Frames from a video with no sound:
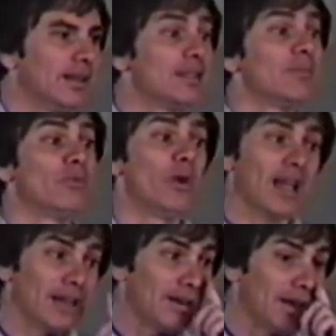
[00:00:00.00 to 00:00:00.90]
the
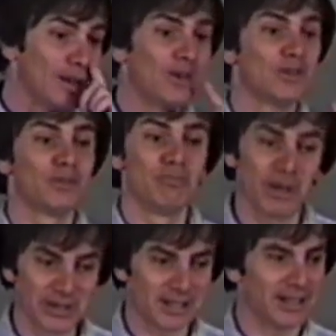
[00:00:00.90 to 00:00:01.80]
racket I use
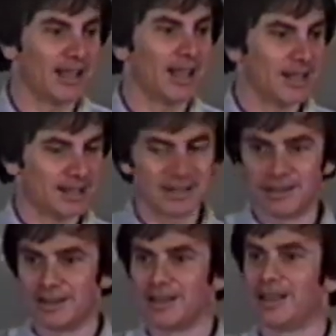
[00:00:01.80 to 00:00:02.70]
mostly, has
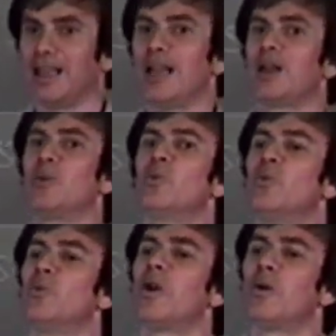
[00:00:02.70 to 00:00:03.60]
had a
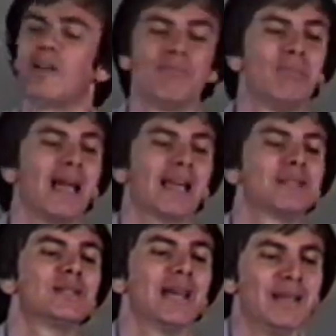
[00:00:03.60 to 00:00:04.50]
row of
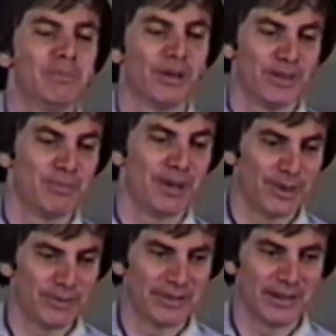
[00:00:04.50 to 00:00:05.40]
black tape on the
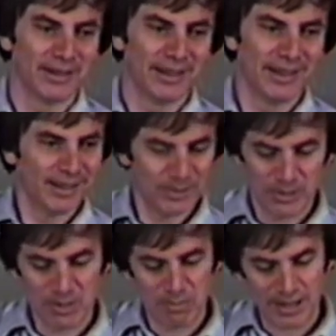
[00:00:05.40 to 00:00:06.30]
bottom of it.
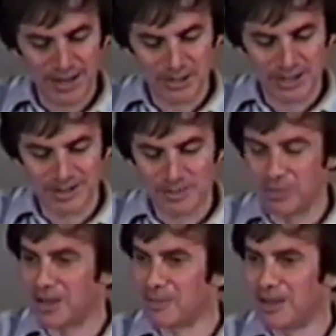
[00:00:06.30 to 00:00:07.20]
When you played with it, the
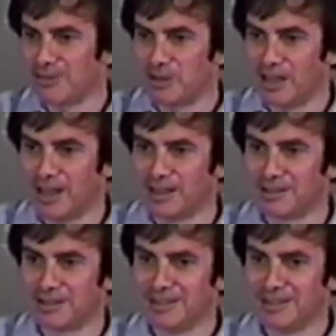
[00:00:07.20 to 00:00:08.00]
bottom half of your hand